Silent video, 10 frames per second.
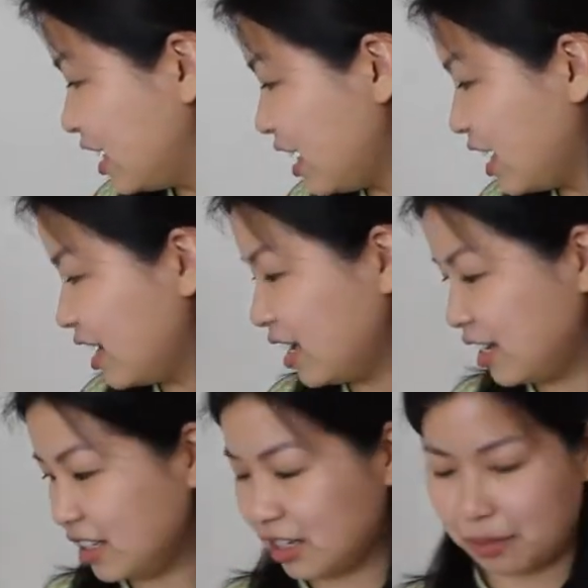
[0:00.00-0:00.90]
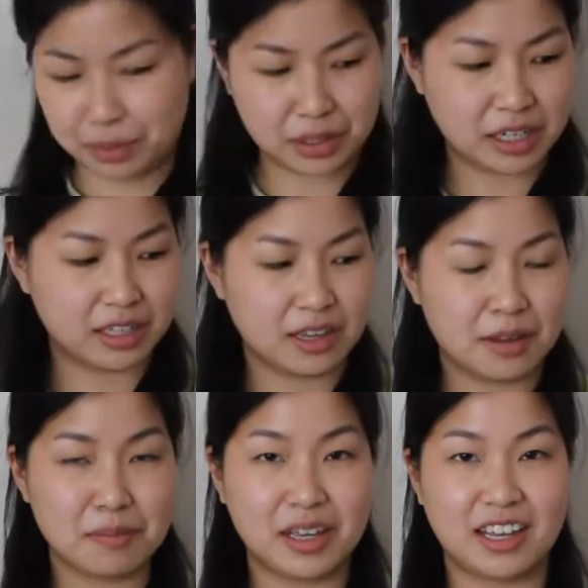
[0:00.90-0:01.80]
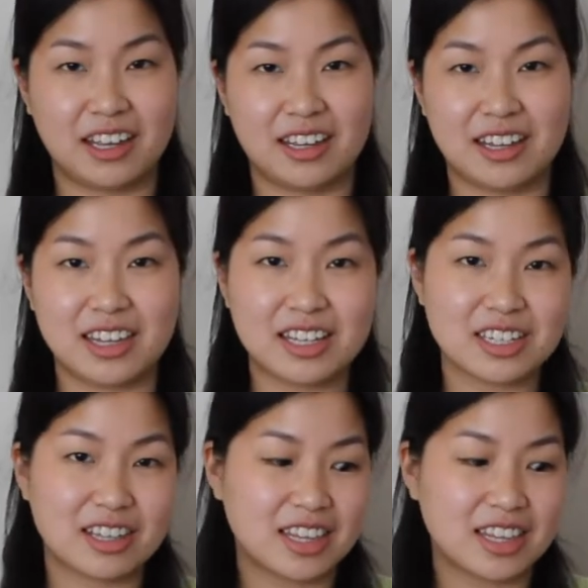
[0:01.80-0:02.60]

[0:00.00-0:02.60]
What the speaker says: I ended up putting them in these.